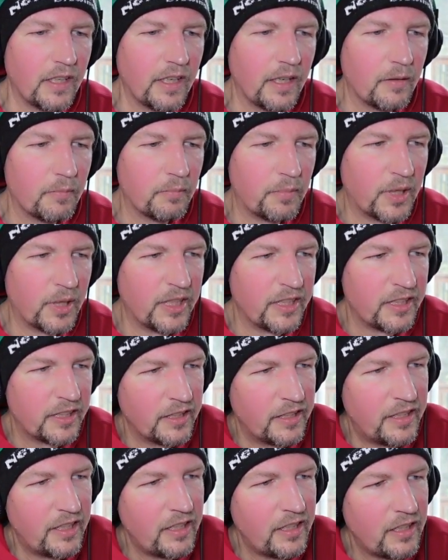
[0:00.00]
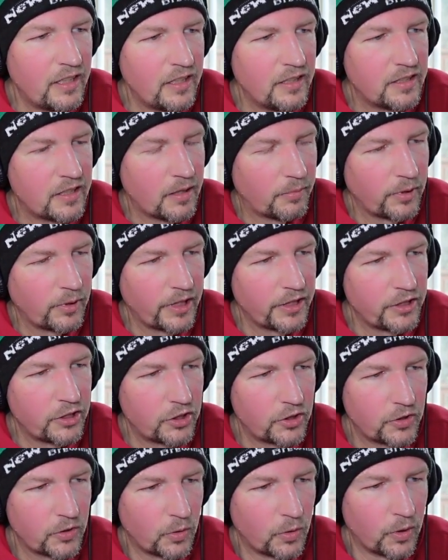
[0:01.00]
but the double edged
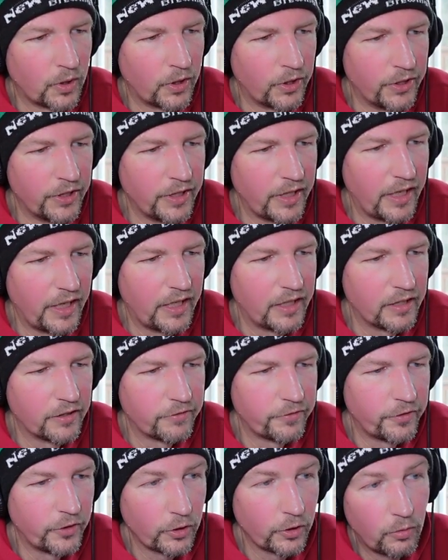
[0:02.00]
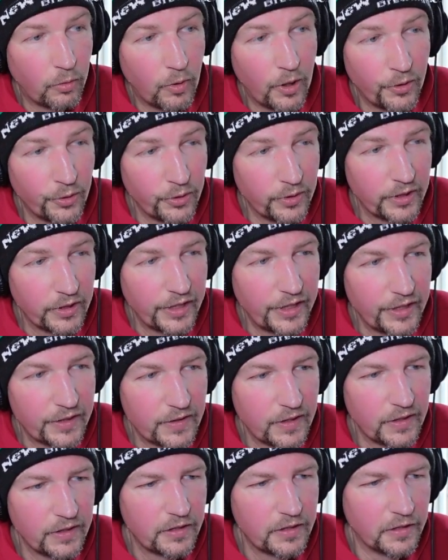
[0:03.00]
sword and the full quote
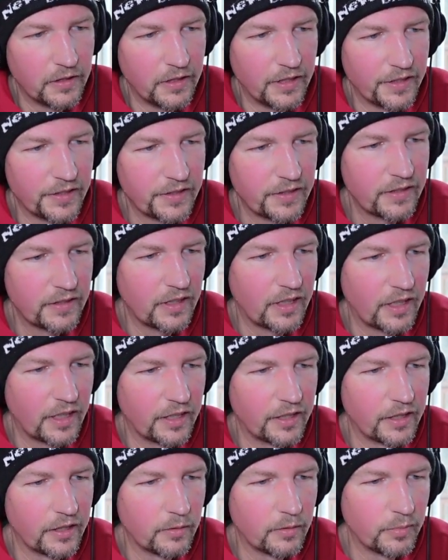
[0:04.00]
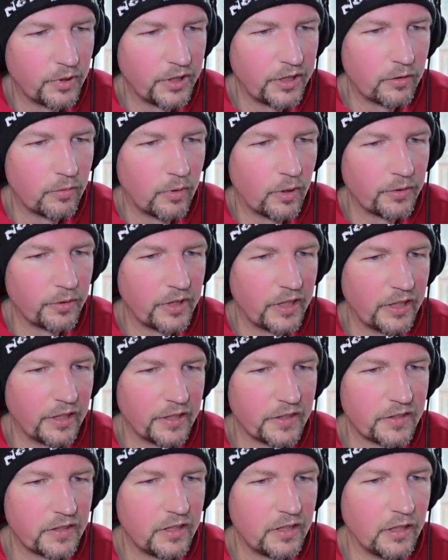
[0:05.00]
gets into this. The complete quote they
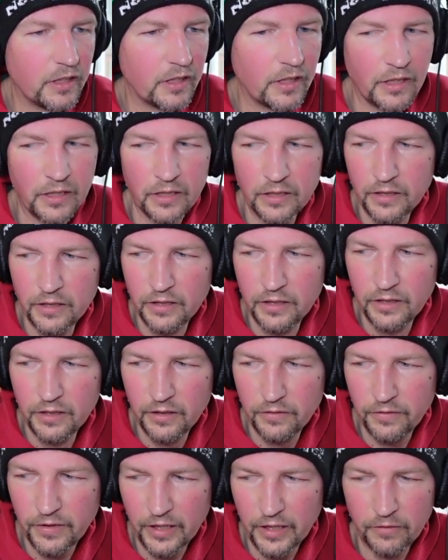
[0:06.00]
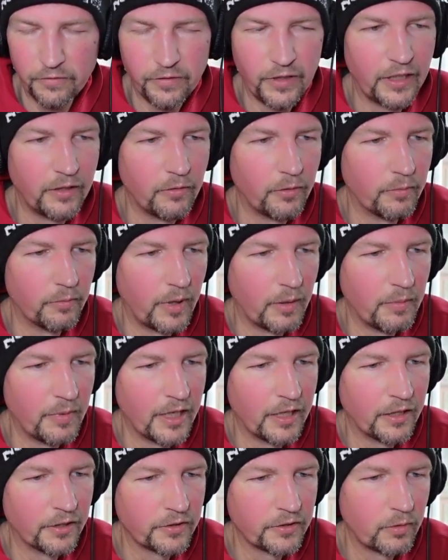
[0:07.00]
list here, if I can find it with my
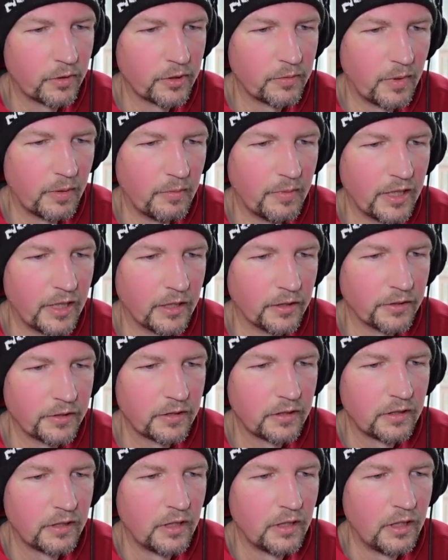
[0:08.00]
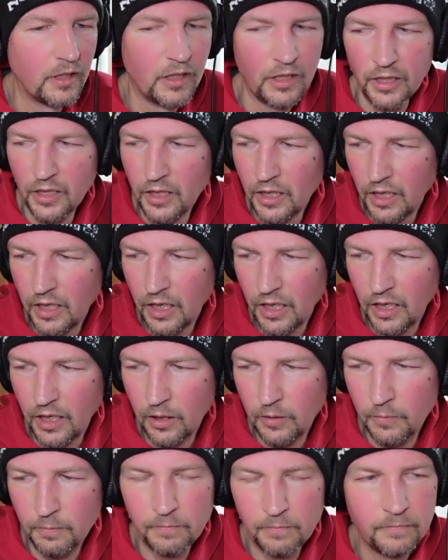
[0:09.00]
mouse. Where's my mouse?
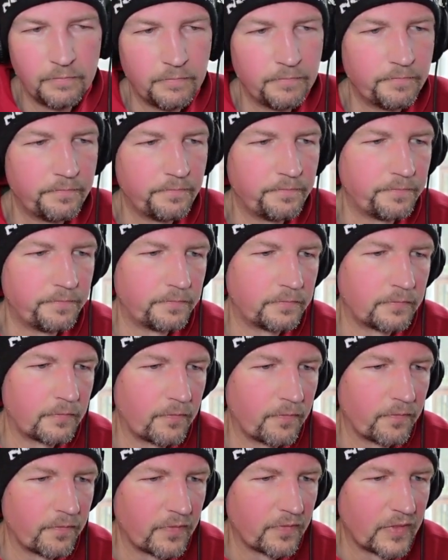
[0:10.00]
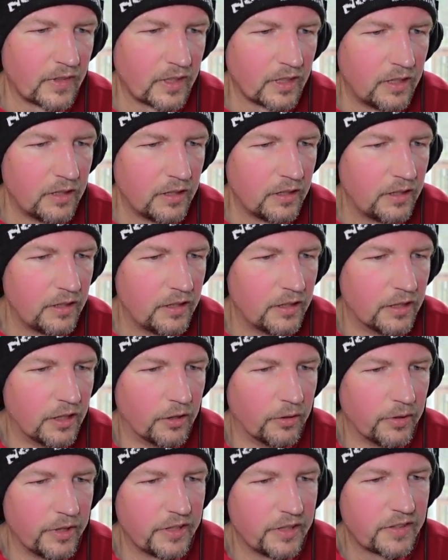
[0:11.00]
Um,
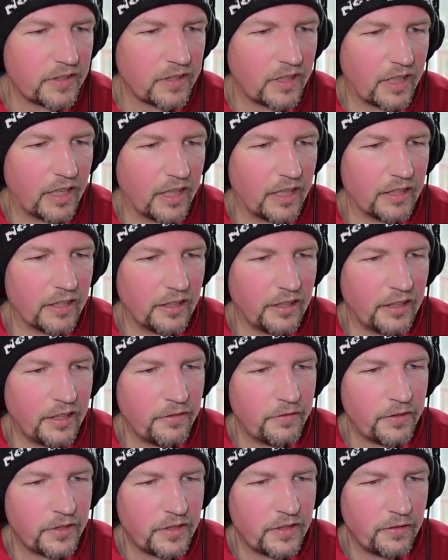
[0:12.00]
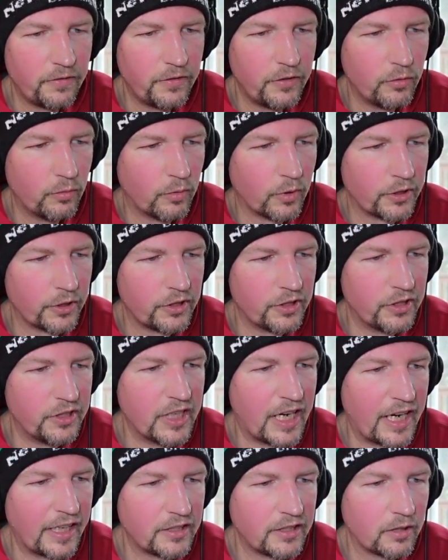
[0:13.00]
it's live as if you were to
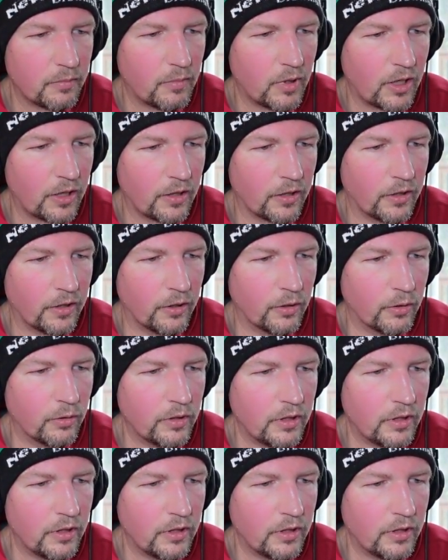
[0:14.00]
die tomorrow,